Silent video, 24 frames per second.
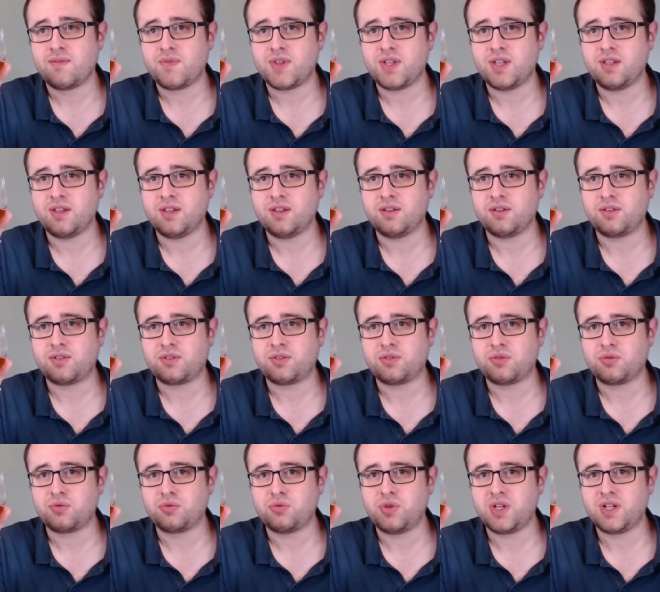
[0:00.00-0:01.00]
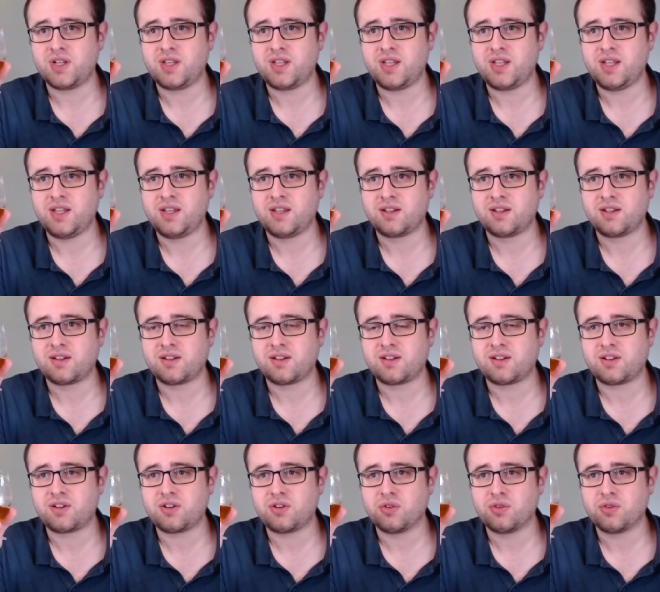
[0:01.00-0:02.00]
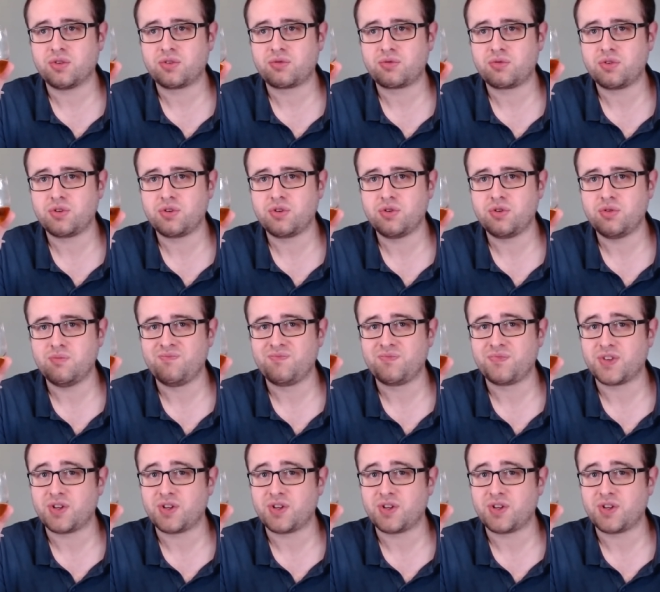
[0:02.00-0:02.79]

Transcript: It's really gone through